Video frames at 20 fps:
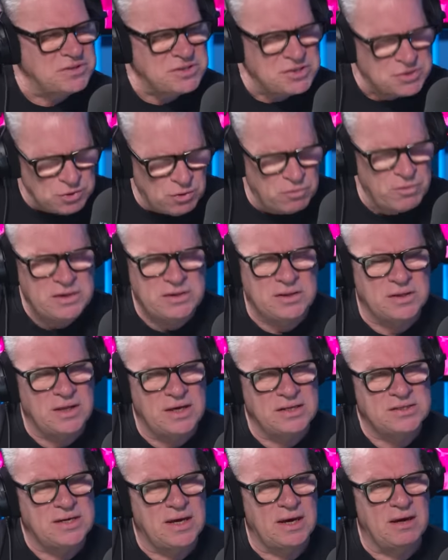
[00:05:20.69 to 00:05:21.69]
story that
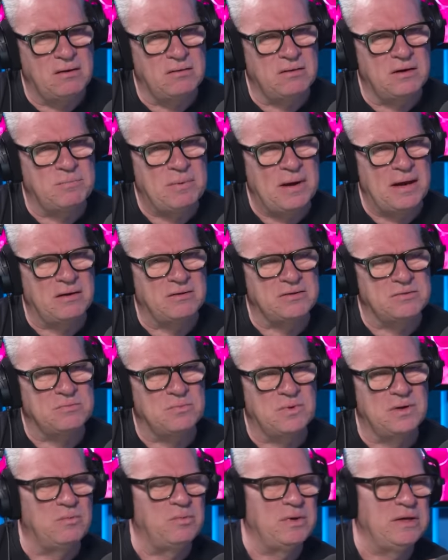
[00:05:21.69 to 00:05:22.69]
they tell about,
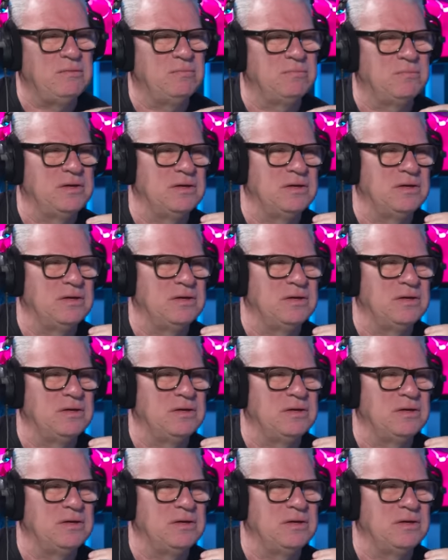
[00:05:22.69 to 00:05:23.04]
well, we